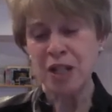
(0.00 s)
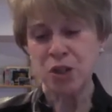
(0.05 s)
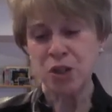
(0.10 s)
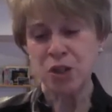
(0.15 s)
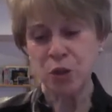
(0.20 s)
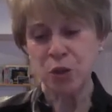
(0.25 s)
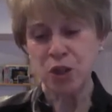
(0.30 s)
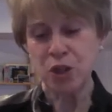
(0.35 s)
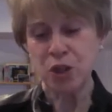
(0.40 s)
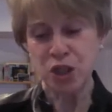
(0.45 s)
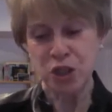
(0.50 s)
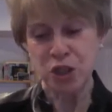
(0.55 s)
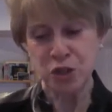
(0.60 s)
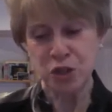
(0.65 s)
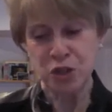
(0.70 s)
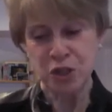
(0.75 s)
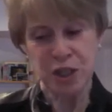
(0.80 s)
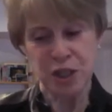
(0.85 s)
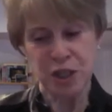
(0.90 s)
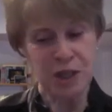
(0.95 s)
So
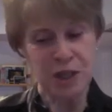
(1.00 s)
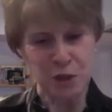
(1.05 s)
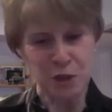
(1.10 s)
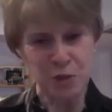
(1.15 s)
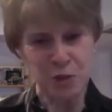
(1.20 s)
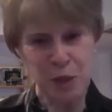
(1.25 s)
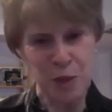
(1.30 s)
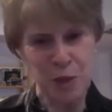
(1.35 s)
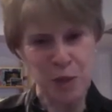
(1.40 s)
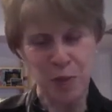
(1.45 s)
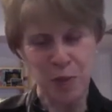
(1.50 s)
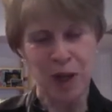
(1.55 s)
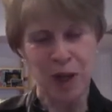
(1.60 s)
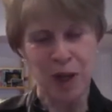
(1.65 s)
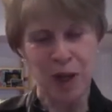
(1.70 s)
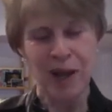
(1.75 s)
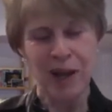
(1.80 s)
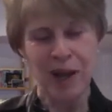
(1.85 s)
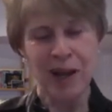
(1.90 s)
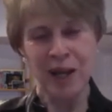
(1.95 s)
choosing those
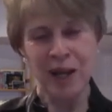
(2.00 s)
people,